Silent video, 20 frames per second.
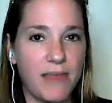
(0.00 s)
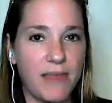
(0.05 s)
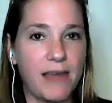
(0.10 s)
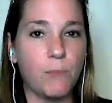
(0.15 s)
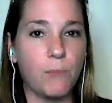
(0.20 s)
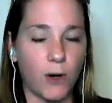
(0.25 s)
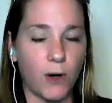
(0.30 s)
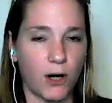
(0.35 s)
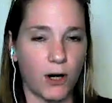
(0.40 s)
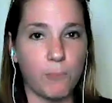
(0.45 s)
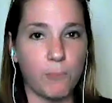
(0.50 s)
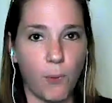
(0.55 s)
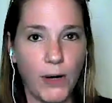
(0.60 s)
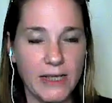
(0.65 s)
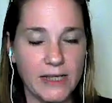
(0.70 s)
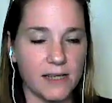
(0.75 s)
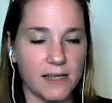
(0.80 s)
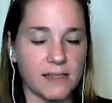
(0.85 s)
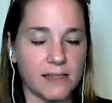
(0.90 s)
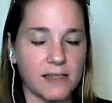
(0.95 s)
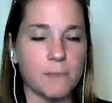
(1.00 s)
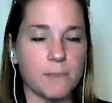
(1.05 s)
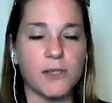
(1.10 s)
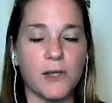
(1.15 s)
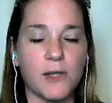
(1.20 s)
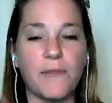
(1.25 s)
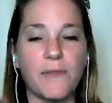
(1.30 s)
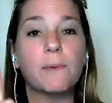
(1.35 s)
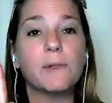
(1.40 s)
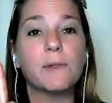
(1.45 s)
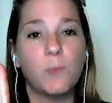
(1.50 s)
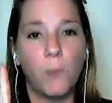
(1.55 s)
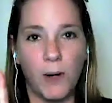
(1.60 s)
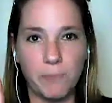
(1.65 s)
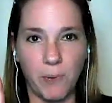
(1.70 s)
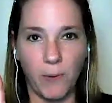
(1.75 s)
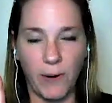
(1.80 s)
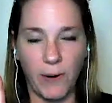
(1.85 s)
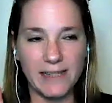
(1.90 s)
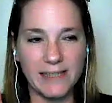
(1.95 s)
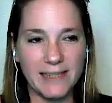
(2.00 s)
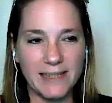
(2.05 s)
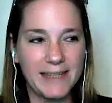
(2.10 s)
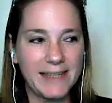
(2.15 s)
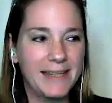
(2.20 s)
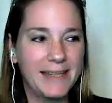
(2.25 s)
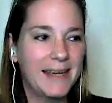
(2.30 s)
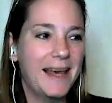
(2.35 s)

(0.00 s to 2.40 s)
they work on point systems. So there was one point.